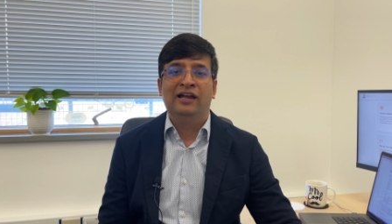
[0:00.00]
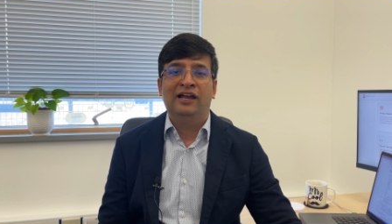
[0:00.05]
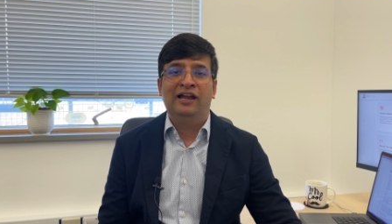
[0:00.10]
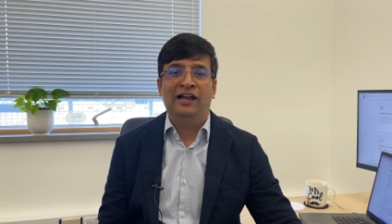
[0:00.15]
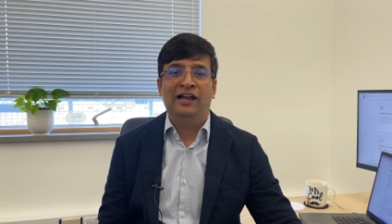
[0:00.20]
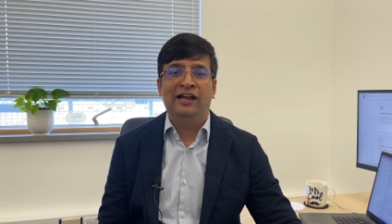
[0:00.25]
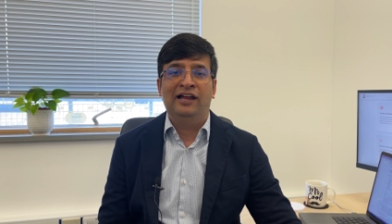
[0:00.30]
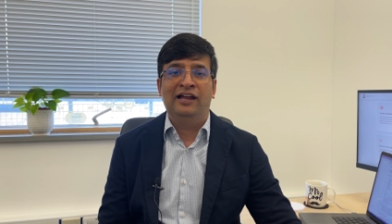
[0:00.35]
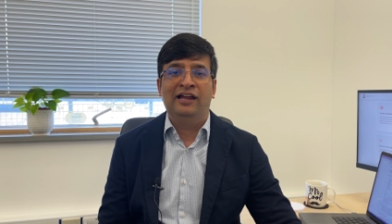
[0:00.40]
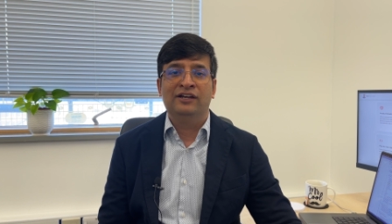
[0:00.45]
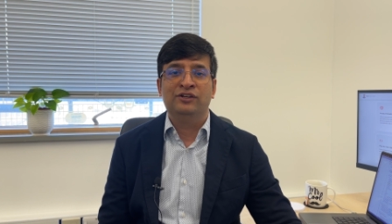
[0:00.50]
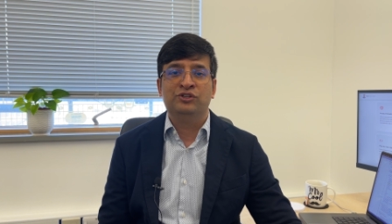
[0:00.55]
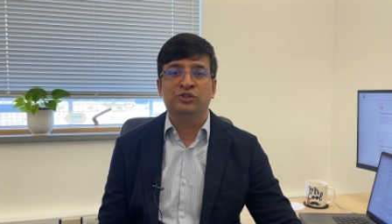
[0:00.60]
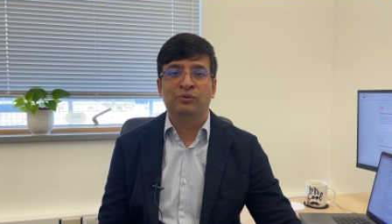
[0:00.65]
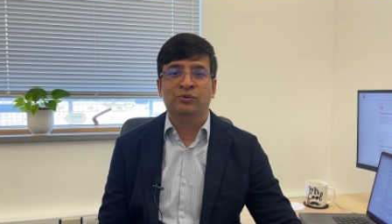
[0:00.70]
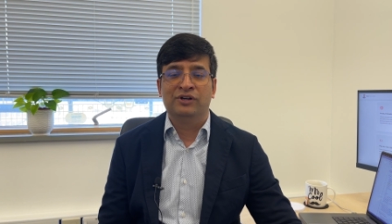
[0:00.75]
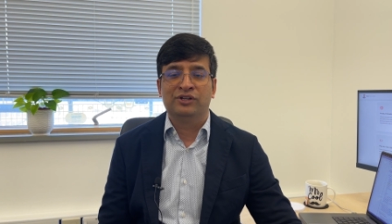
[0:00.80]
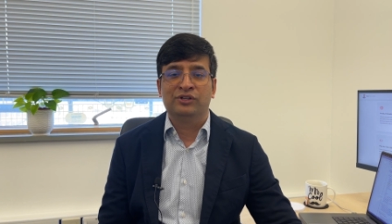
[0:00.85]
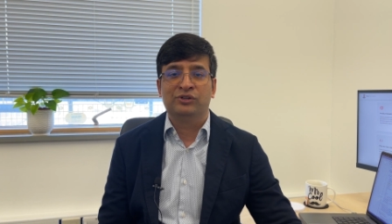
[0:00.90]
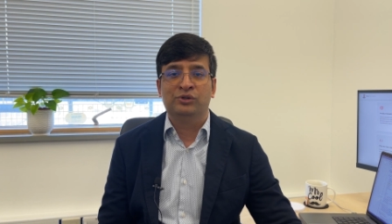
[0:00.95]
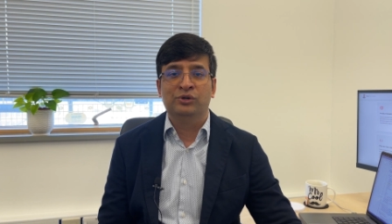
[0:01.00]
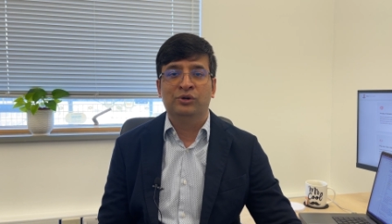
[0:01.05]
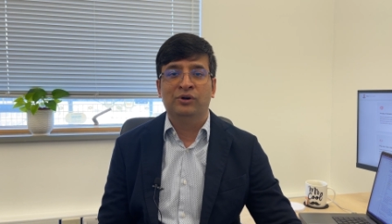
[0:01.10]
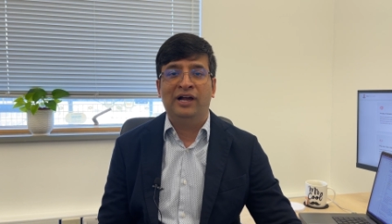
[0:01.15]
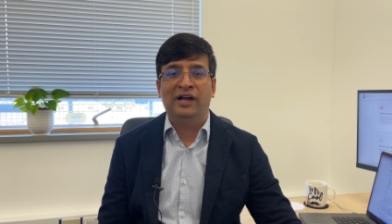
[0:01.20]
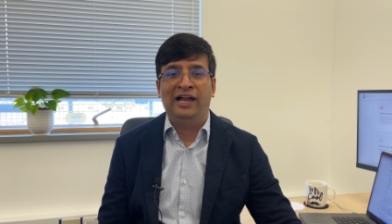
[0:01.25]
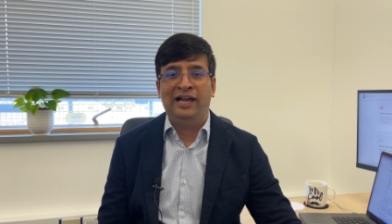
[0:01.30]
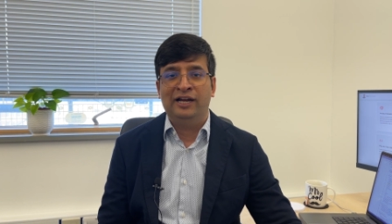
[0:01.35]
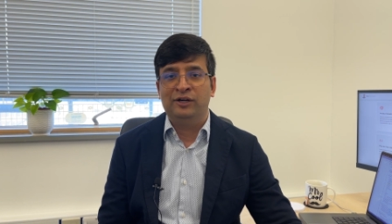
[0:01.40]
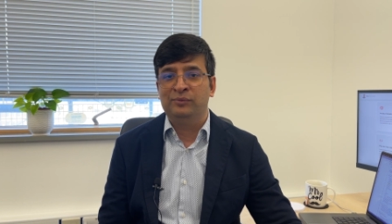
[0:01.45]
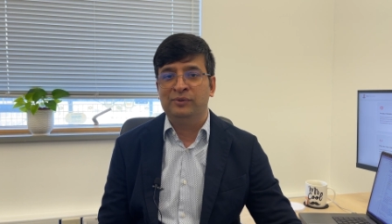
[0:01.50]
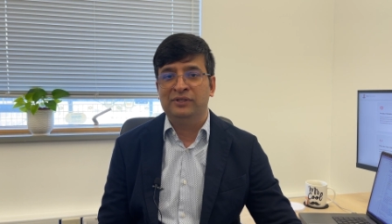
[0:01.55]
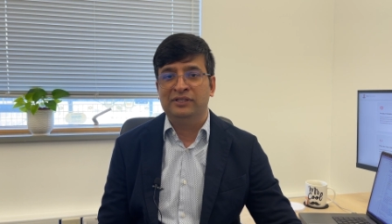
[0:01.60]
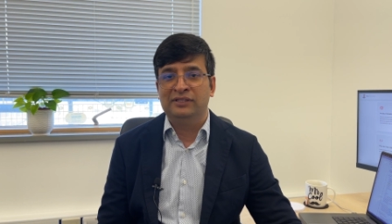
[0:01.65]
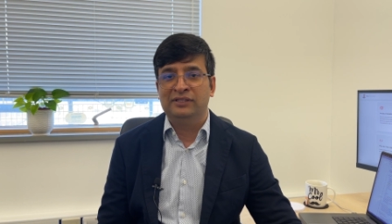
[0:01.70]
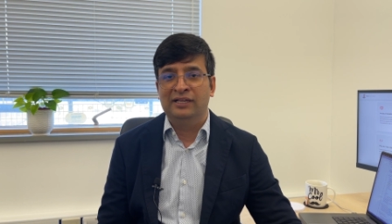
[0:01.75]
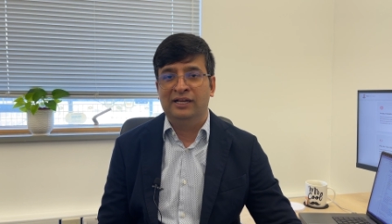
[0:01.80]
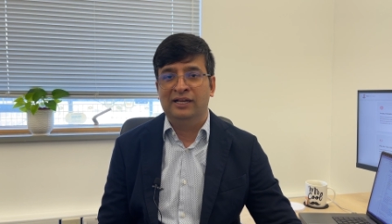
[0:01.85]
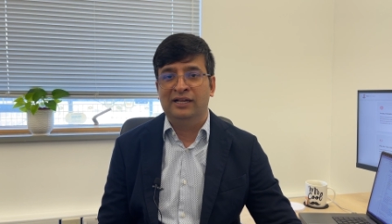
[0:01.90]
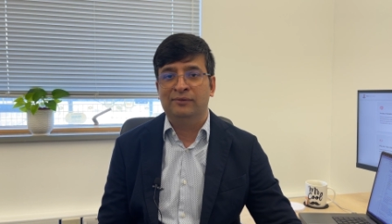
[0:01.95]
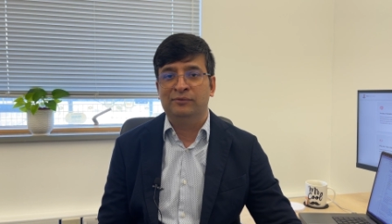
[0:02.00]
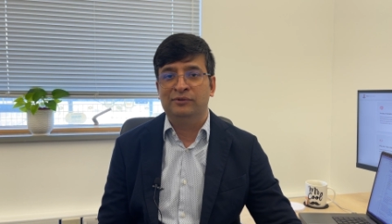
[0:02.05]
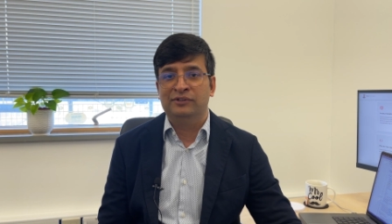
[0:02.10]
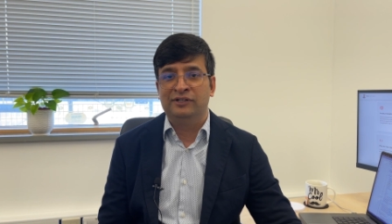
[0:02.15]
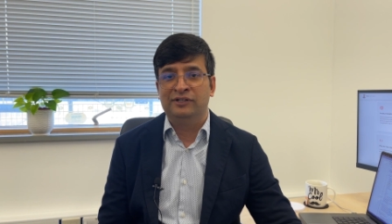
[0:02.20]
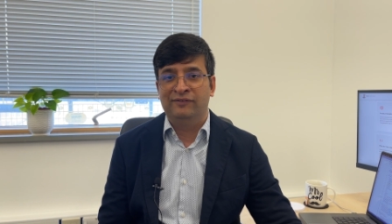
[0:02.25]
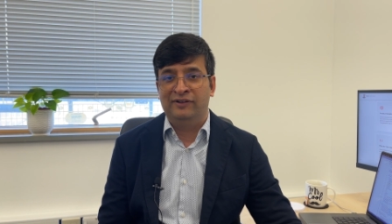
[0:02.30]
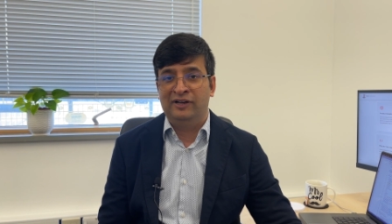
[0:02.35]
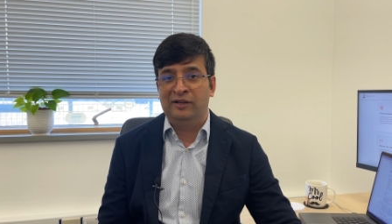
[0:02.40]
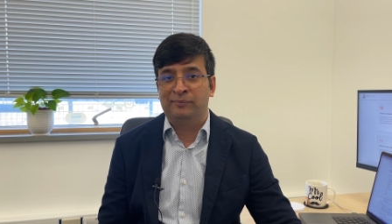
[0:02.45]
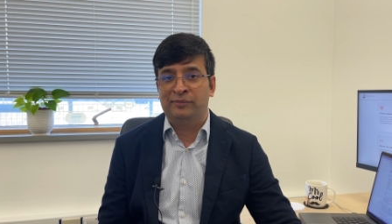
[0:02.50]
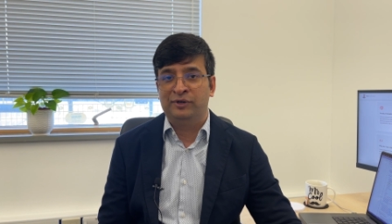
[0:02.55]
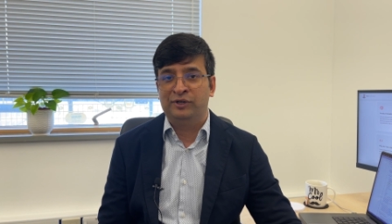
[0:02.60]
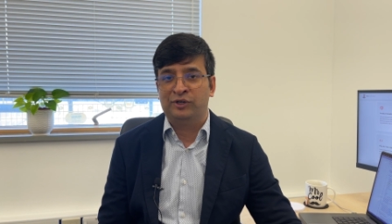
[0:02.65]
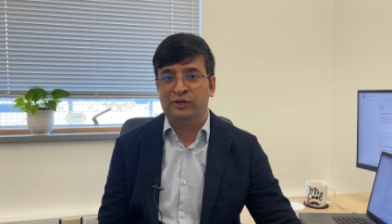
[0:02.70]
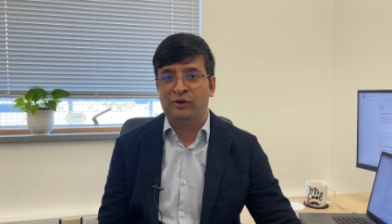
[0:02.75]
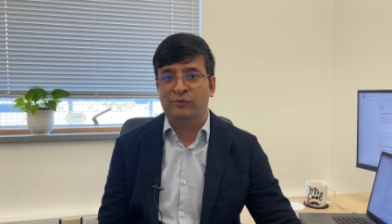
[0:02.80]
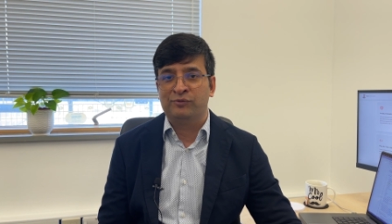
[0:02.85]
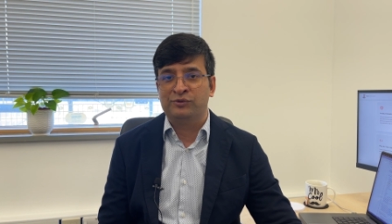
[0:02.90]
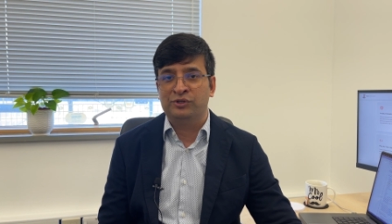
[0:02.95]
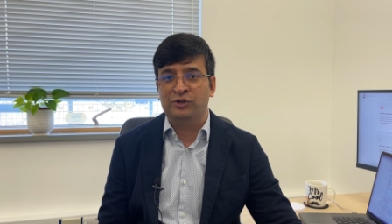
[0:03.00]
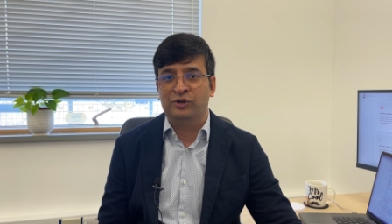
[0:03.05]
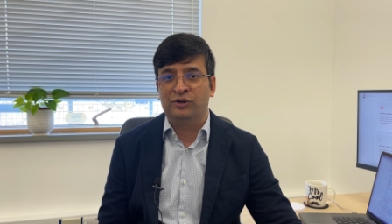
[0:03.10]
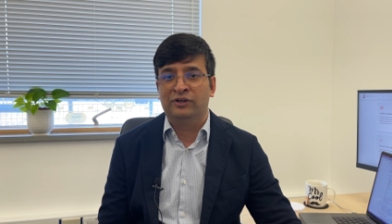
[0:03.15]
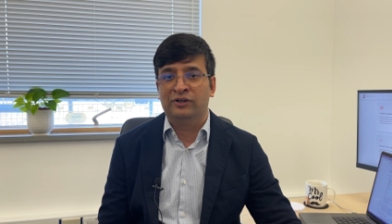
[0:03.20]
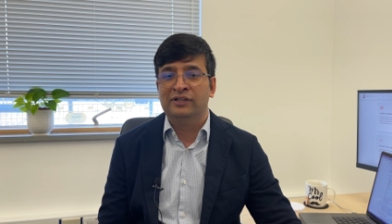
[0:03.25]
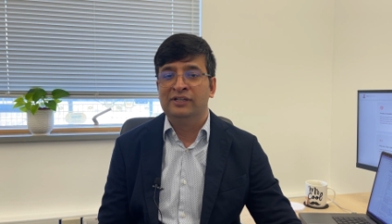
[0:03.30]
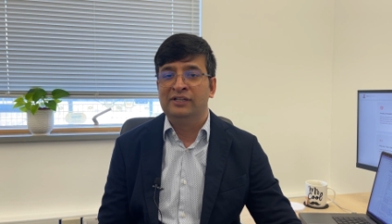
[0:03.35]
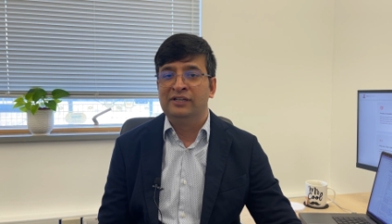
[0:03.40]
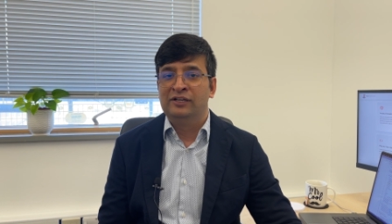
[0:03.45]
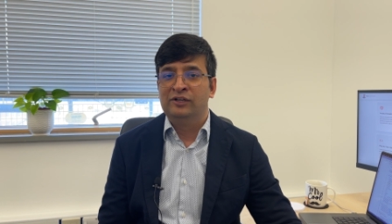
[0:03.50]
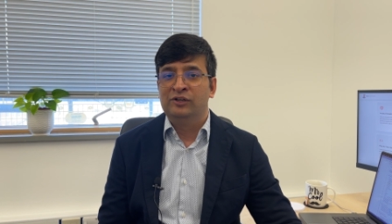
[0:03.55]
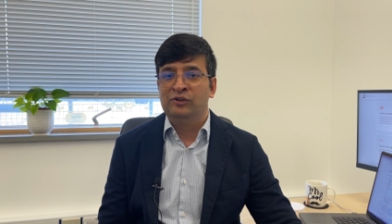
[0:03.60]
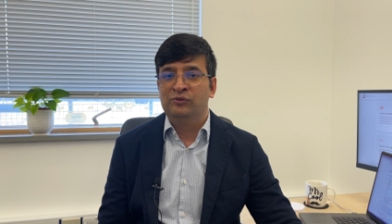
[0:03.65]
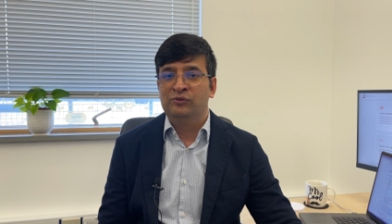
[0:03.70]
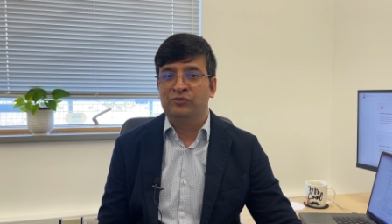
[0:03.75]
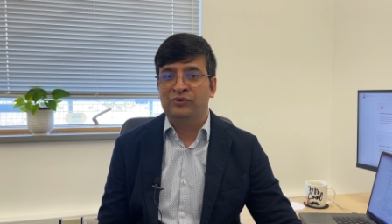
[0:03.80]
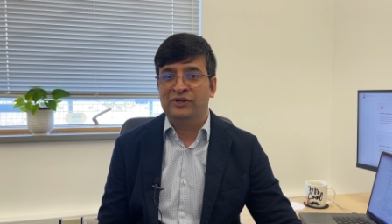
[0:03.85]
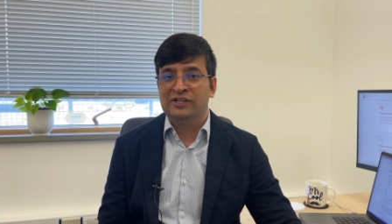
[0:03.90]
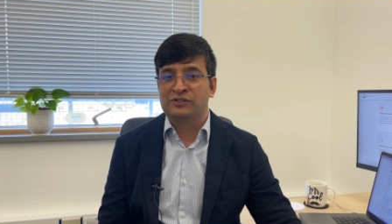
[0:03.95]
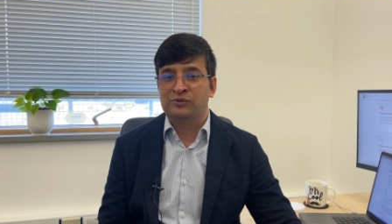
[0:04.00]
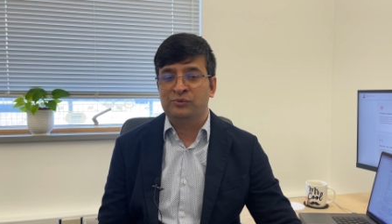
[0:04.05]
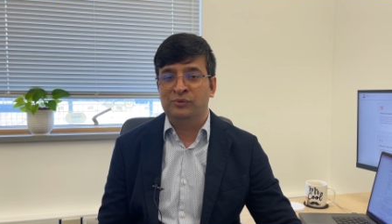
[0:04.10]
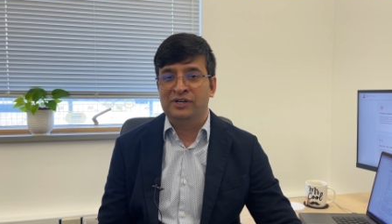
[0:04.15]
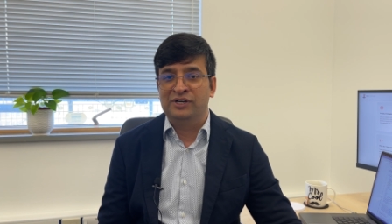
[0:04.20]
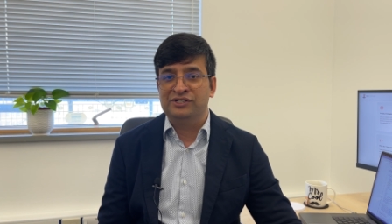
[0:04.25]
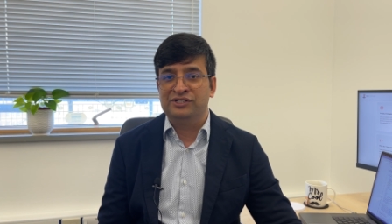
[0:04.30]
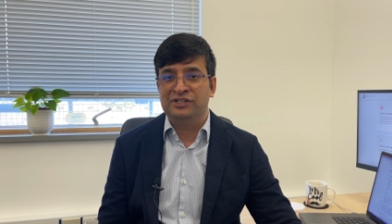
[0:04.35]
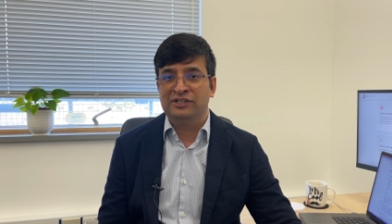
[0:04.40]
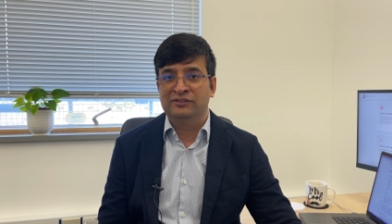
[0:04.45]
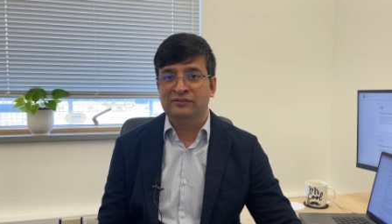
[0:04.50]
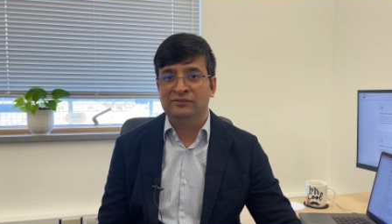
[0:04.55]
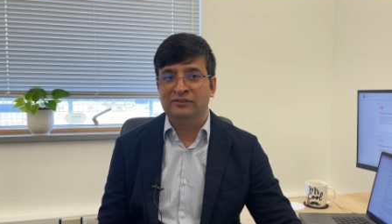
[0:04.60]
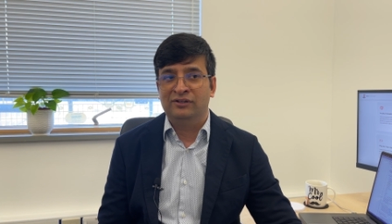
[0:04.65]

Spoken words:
and you want to go ahead with the development of your first version,